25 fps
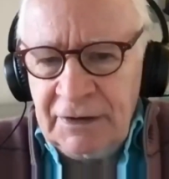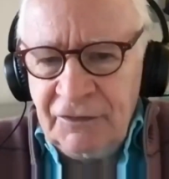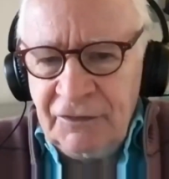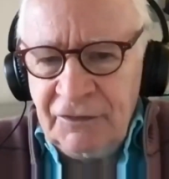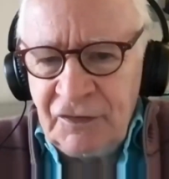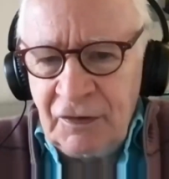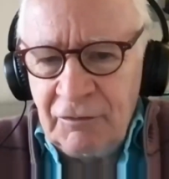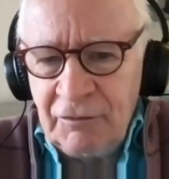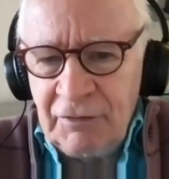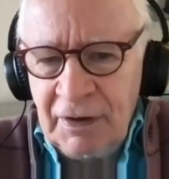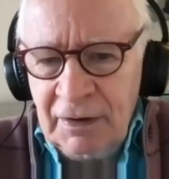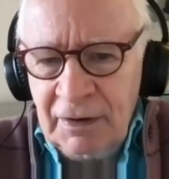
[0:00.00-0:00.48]

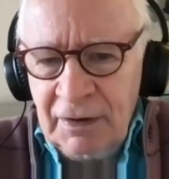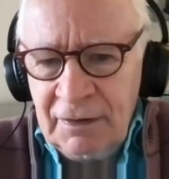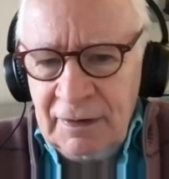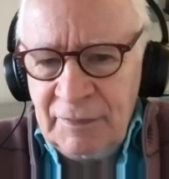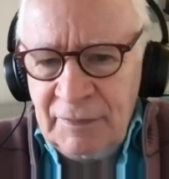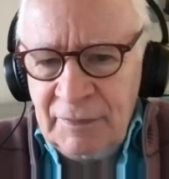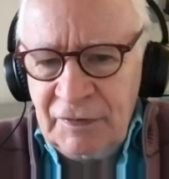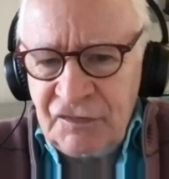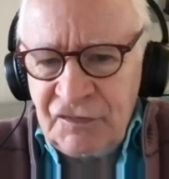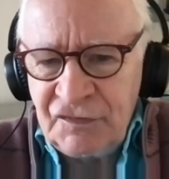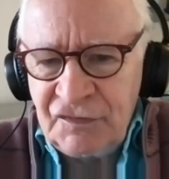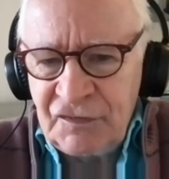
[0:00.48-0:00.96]
Sorry, let me
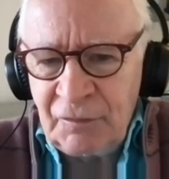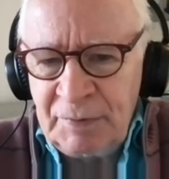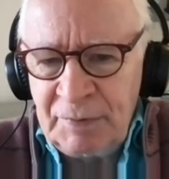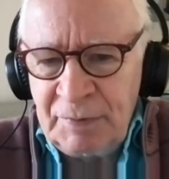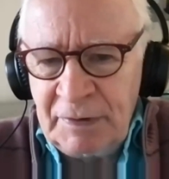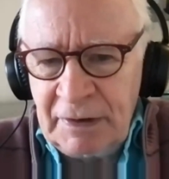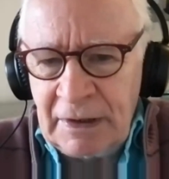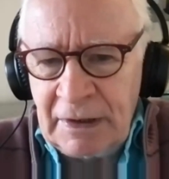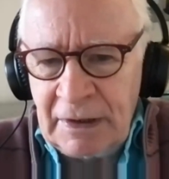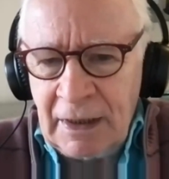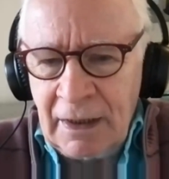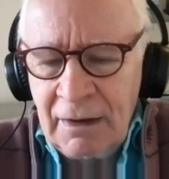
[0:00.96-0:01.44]
just stop you
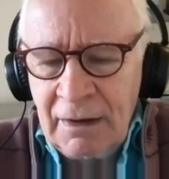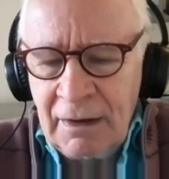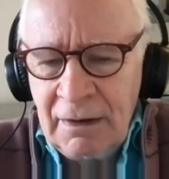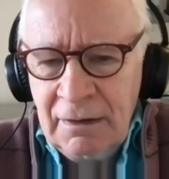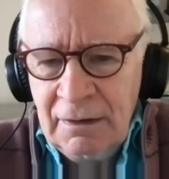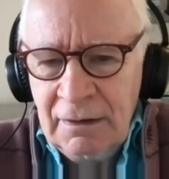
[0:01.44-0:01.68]
there.